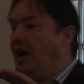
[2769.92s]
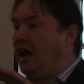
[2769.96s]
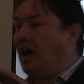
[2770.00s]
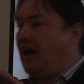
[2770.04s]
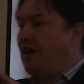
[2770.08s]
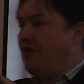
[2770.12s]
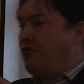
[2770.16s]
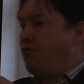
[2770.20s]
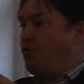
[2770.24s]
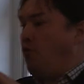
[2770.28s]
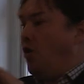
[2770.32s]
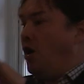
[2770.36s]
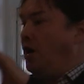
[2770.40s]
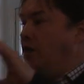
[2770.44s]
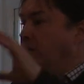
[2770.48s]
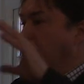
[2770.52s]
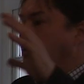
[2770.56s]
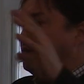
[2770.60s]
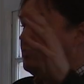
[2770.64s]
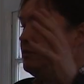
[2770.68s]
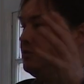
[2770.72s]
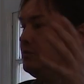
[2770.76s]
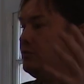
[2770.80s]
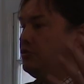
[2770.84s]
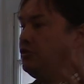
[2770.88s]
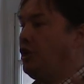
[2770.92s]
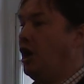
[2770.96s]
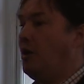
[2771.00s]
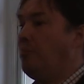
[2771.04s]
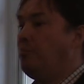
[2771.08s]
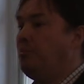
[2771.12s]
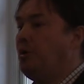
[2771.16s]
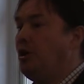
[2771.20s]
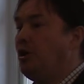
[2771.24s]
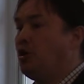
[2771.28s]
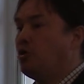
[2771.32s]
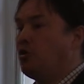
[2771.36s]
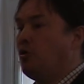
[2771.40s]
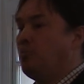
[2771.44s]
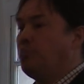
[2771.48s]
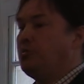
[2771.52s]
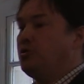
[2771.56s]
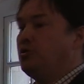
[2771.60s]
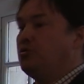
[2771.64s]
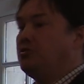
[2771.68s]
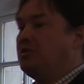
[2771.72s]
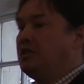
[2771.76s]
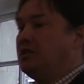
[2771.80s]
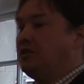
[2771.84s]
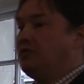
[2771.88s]
I have one number
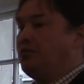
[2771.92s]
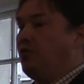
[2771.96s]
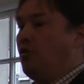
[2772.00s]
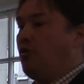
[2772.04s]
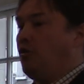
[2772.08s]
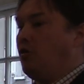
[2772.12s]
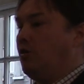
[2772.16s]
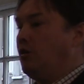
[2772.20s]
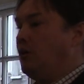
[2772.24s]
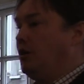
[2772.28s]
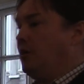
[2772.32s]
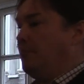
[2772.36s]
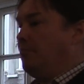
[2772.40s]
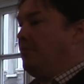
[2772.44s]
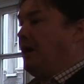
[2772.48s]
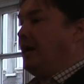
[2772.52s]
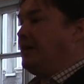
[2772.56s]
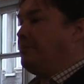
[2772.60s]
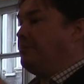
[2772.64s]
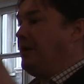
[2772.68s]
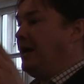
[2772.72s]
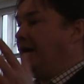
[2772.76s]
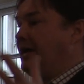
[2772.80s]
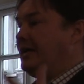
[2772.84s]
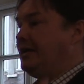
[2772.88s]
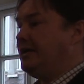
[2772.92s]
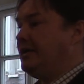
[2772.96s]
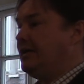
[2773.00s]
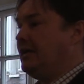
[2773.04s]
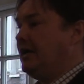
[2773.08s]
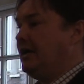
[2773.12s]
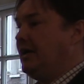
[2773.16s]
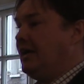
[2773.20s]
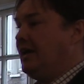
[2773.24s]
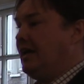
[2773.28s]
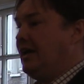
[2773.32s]
computed for my bank,